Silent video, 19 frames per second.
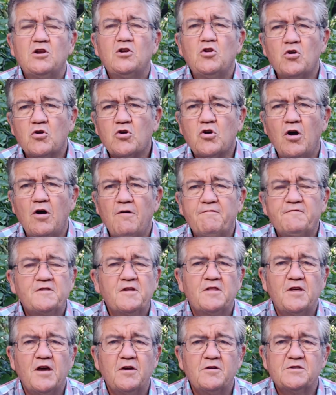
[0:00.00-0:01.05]
Look
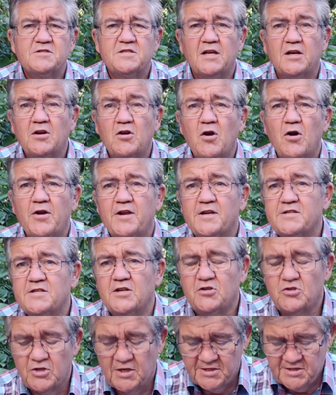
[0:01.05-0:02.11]
after those that God has
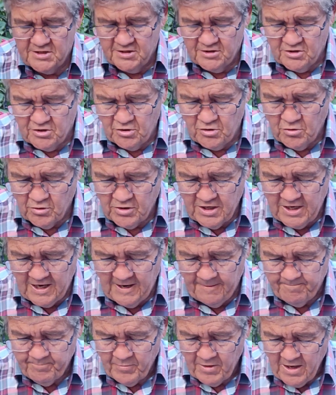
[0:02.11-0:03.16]
entrusted to your
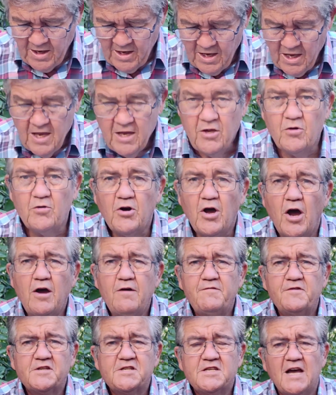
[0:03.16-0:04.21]
care. Your
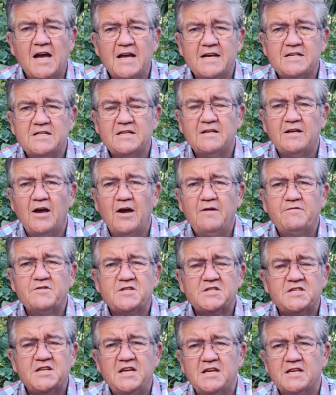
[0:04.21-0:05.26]
oversight,
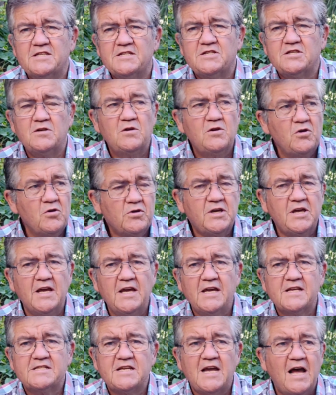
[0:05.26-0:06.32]
overseers, you're
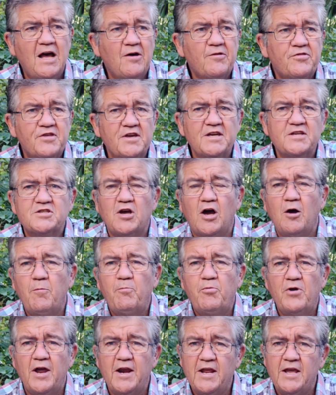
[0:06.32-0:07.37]
looking at how things are
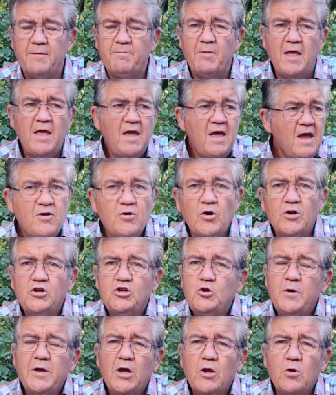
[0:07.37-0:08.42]
operating, not
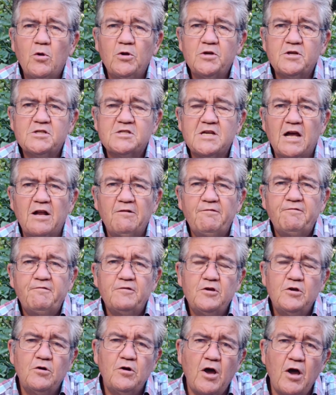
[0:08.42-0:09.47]
doing it all yourself,
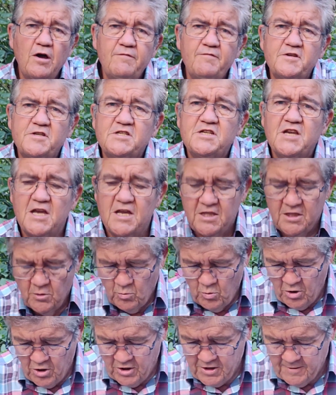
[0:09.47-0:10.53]
you're overseeing the
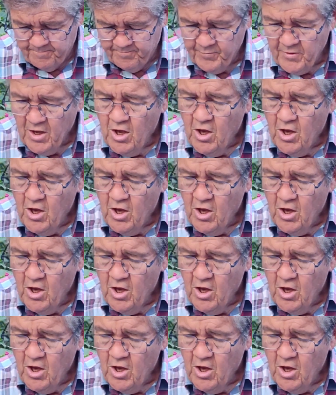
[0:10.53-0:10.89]
work.